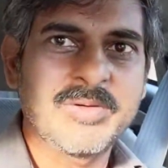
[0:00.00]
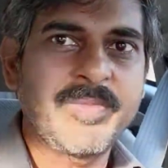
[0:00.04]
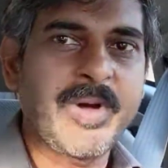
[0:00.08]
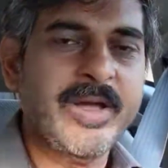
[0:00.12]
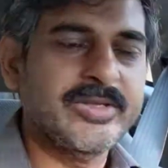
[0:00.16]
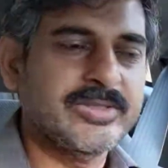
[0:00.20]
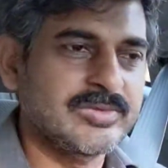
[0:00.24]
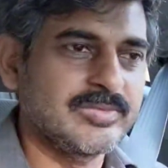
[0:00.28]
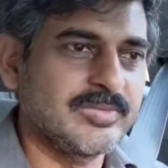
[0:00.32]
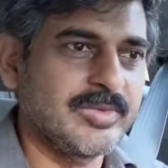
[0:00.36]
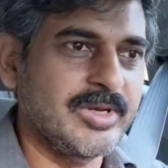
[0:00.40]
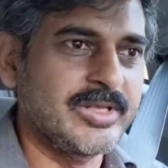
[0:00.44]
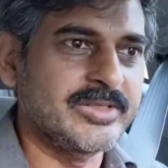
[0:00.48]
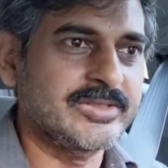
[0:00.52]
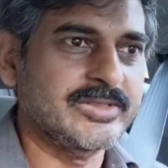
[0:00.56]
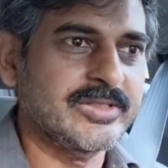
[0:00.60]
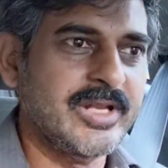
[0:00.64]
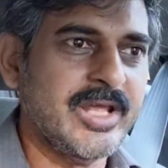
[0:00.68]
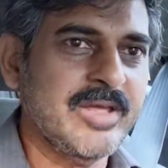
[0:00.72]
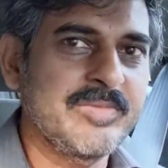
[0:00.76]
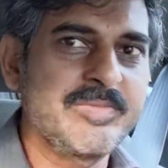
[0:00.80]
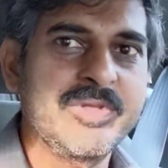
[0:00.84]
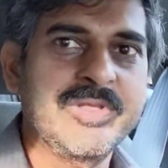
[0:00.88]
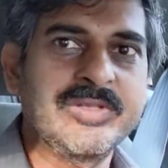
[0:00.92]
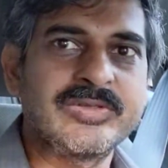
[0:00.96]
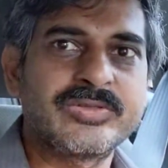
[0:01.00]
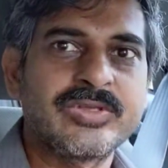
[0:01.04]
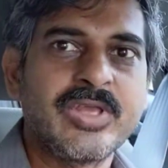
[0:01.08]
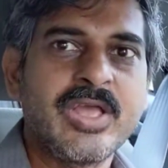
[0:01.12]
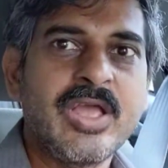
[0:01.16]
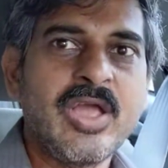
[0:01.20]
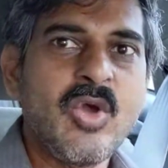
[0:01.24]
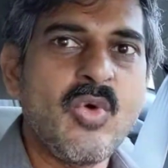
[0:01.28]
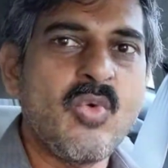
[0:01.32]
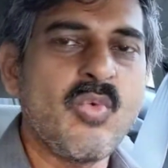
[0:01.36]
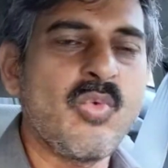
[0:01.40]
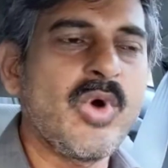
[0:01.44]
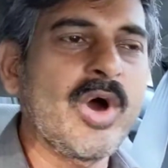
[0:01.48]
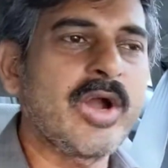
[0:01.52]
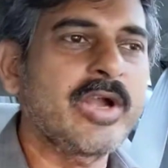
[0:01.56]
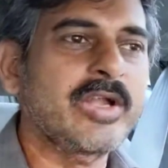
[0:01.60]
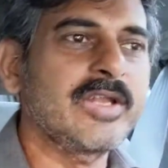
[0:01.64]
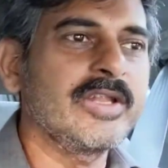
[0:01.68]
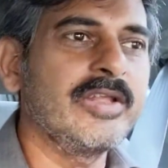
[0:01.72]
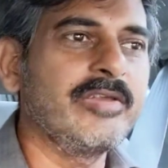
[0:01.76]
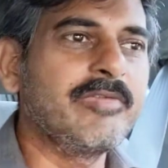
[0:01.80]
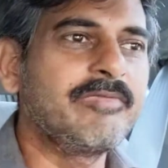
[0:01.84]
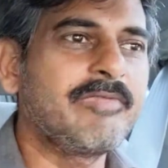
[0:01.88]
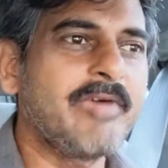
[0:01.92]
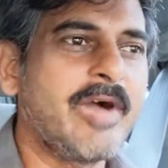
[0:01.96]
By simulation I means, what
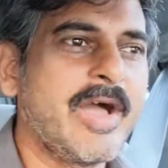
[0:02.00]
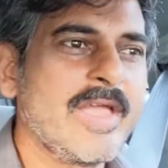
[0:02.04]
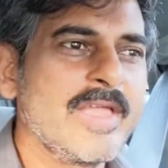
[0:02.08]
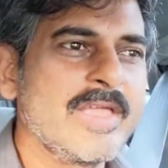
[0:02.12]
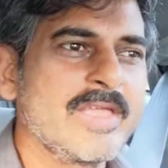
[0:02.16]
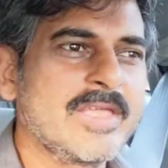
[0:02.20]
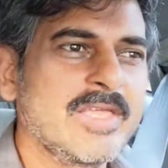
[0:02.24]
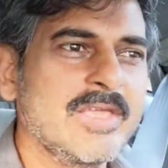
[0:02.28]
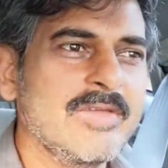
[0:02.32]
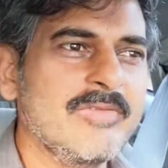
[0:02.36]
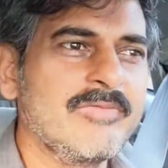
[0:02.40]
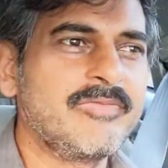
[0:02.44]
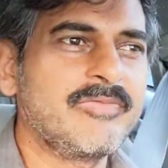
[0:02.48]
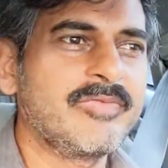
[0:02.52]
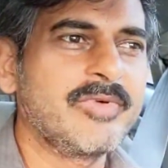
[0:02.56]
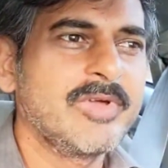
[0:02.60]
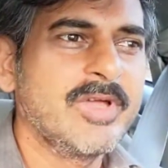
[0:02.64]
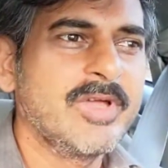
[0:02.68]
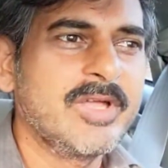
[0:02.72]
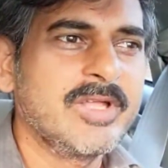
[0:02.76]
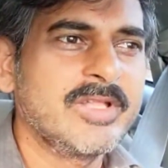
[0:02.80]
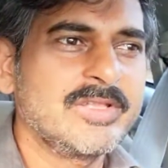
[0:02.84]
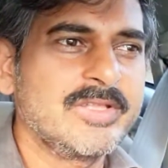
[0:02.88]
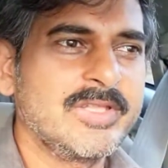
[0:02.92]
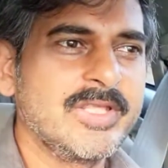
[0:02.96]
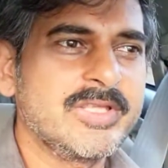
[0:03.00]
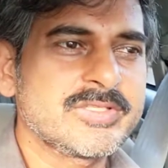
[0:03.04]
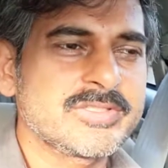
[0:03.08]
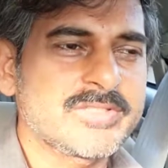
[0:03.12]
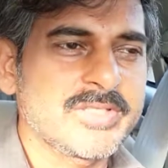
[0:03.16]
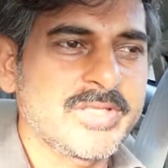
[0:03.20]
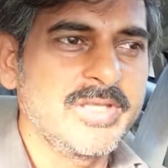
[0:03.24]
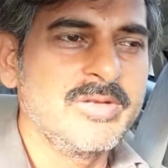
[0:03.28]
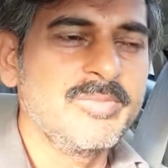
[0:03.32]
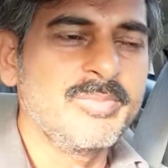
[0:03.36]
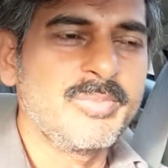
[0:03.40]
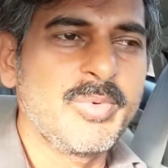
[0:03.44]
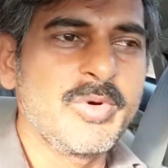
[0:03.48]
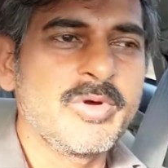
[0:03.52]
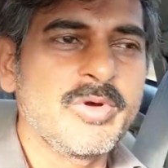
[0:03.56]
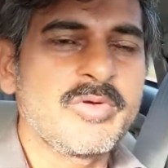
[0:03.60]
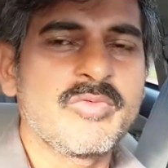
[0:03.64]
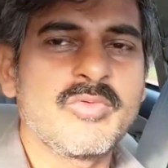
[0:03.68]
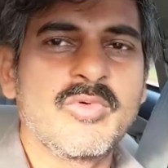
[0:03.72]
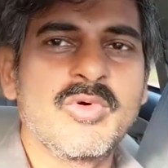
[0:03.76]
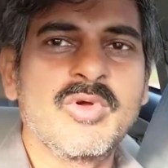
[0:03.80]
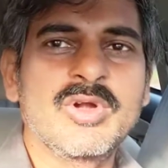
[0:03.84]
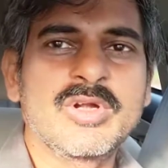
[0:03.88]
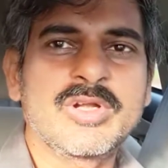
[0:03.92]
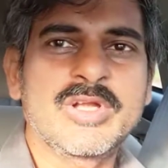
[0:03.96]
if I give this input
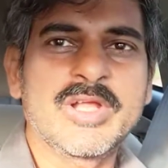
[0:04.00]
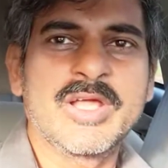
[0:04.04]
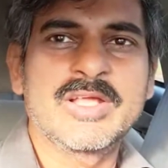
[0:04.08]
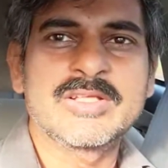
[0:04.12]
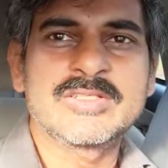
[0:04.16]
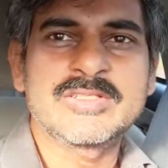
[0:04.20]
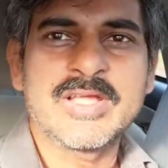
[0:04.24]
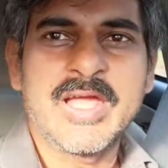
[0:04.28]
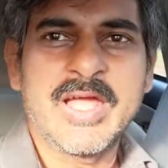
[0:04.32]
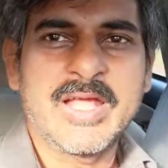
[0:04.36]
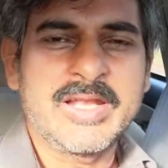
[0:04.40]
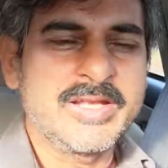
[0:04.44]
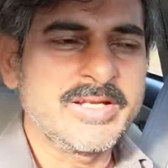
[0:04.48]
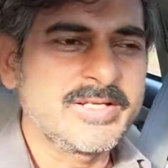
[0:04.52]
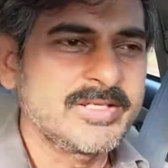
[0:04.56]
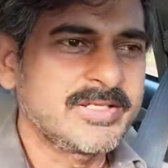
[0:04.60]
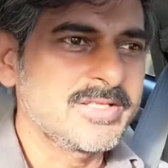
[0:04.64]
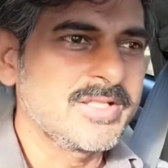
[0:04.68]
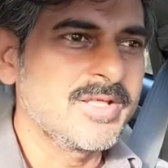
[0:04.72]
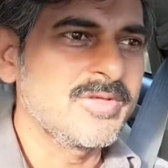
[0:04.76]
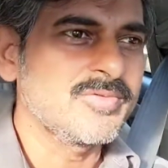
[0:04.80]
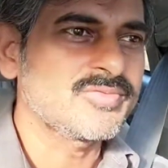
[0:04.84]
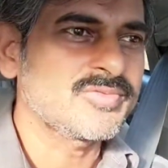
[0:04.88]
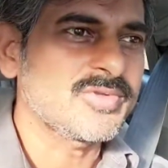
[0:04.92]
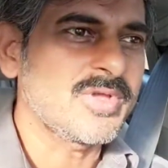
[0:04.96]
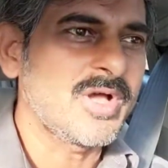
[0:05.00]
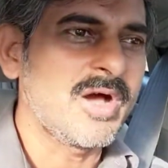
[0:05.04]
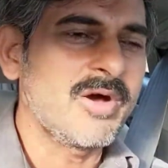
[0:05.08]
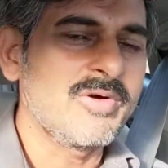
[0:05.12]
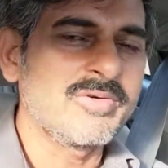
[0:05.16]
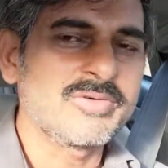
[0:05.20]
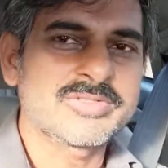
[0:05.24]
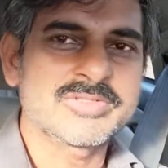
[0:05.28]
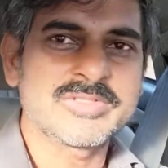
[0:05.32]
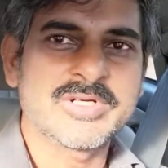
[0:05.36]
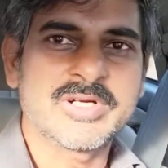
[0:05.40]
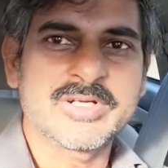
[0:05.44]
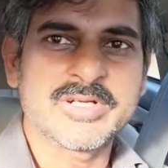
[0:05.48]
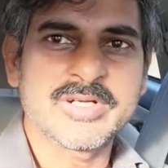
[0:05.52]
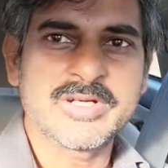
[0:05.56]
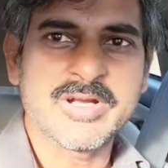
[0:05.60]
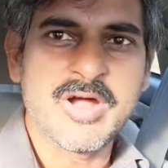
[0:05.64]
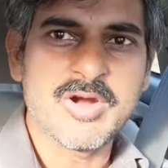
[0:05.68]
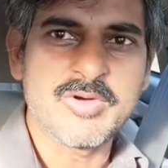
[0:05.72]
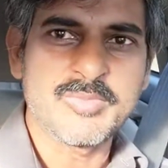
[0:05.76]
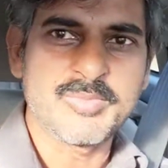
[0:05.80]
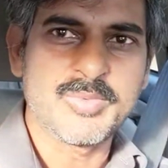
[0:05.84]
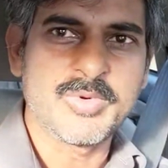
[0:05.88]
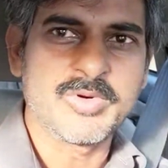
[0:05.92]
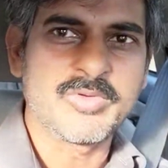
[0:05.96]
voltage and it gives out certain
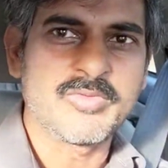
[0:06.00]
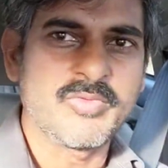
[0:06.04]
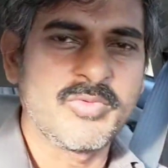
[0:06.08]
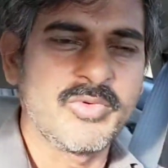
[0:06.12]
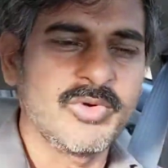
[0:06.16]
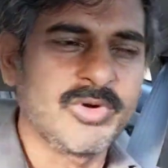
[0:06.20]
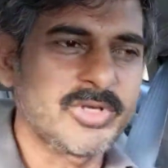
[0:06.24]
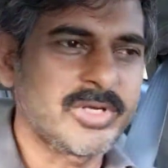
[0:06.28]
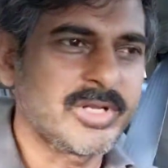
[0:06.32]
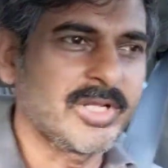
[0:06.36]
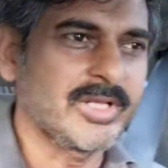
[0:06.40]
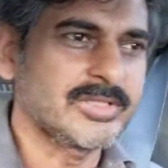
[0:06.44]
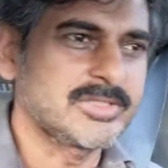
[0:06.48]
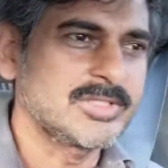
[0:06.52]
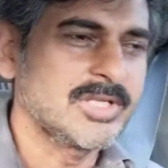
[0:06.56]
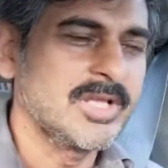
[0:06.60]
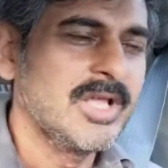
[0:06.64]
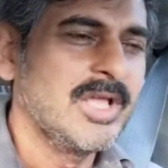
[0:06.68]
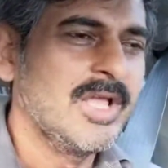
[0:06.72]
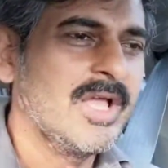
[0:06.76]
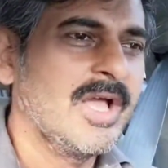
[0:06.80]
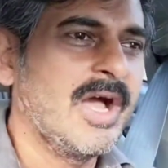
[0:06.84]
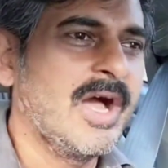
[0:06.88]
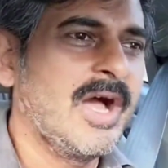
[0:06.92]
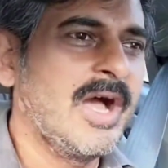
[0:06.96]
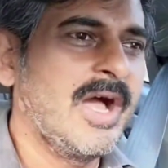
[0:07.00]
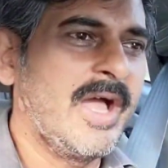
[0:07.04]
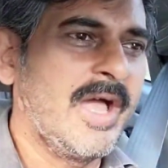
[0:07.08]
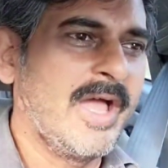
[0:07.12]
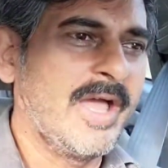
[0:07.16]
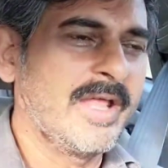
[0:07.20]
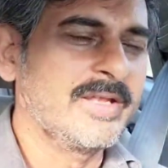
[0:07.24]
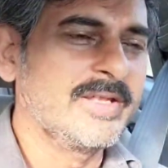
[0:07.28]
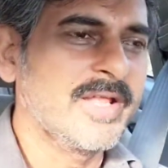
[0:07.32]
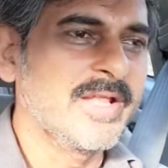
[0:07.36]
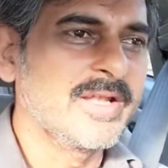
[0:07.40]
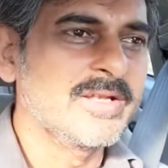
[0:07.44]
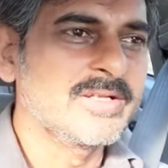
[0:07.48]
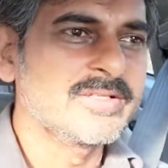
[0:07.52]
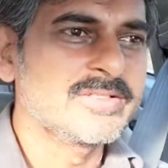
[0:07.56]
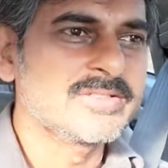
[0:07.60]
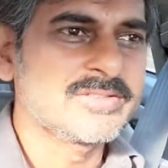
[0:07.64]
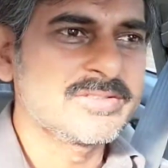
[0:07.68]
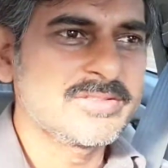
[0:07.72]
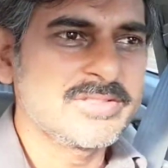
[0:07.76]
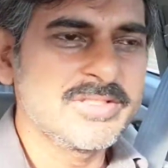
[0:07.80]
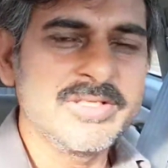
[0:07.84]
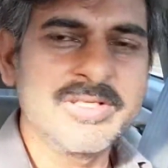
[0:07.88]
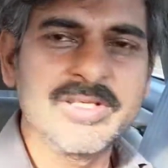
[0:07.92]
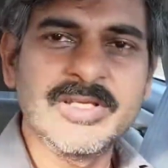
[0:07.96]
output voltage, and then
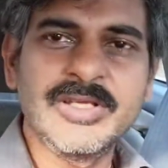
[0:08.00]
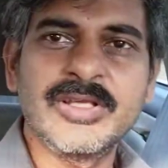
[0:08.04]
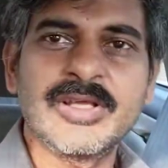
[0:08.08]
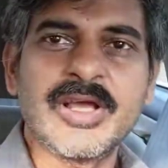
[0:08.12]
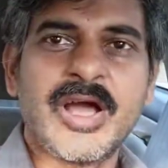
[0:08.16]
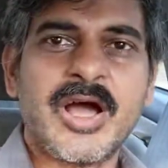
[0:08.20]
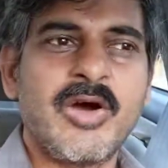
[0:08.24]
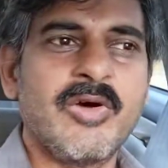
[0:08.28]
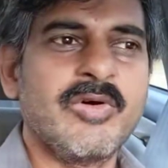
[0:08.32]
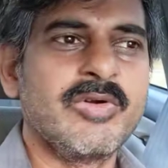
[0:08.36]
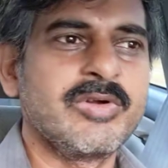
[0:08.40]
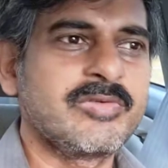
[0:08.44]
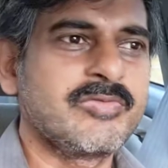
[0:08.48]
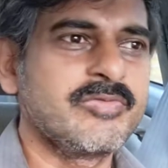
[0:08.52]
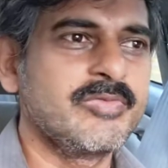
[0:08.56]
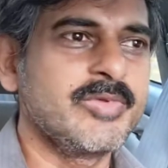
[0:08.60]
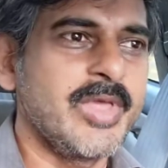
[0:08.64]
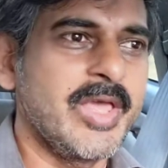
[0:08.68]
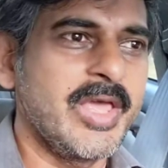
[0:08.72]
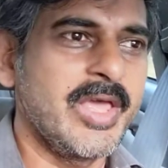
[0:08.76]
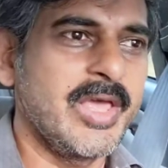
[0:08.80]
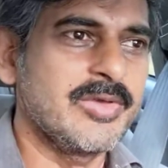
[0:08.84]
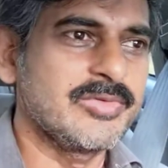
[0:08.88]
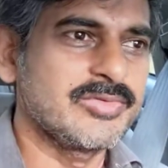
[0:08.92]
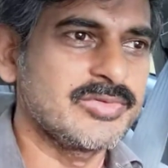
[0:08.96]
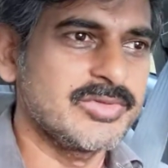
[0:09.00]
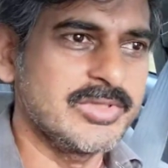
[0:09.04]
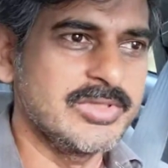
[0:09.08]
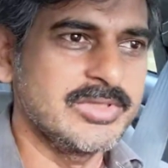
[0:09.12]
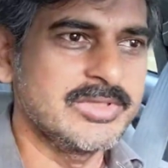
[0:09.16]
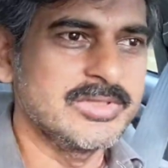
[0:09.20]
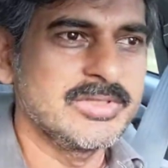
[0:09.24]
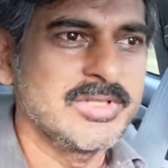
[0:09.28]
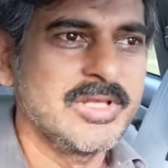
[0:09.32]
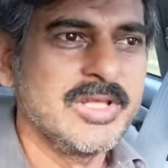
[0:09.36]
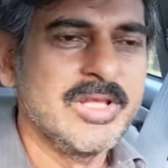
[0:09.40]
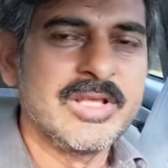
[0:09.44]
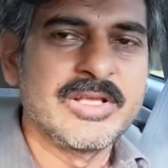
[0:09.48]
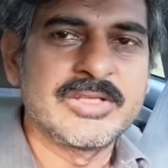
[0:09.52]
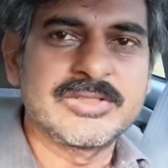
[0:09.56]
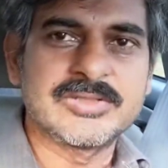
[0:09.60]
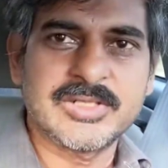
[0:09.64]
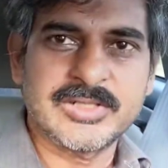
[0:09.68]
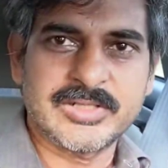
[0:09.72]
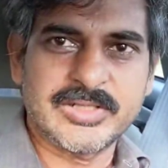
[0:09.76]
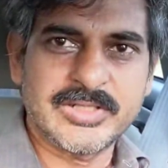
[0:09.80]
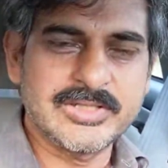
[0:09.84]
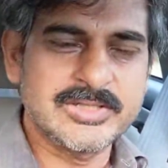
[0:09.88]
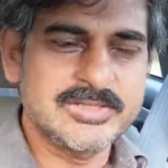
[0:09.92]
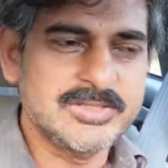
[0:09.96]
see how it behaves in
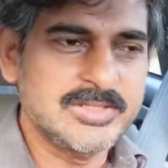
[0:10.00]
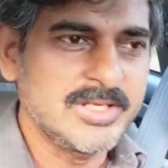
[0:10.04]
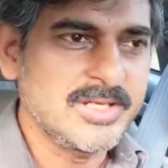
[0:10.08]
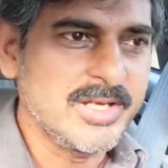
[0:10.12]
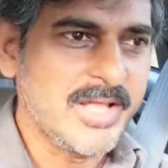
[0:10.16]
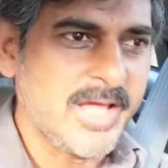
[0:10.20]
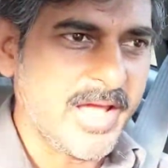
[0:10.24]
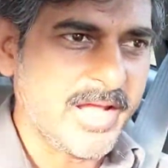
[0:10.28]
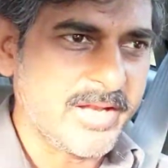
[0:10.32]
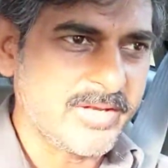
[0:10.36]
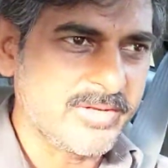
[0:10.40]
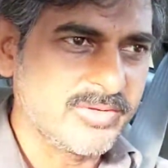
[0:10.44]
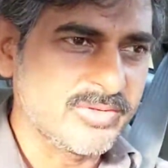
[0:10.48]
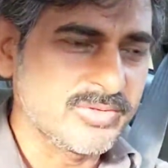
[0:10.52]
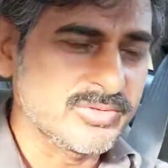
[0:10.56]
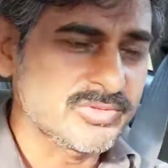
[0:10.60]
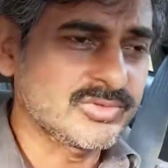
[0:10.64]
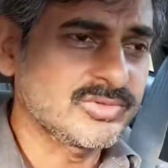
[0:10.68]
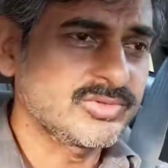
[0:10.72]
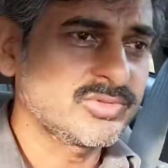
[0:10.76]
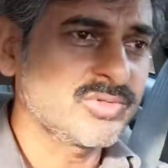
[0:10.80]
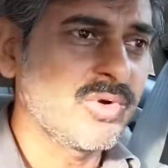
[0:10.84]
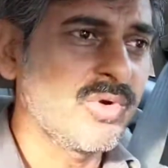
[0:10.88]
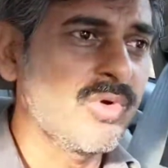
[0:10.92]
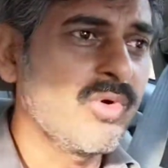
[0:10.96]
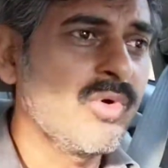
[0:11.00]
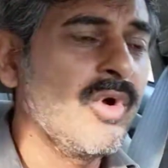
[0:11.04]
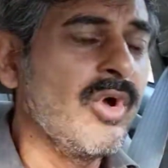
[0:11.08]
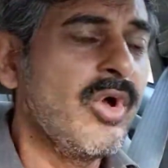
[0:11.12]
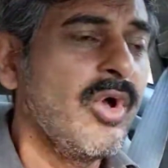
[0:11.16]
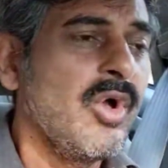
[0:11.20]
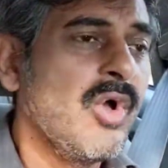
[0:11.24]
certain scenarios. So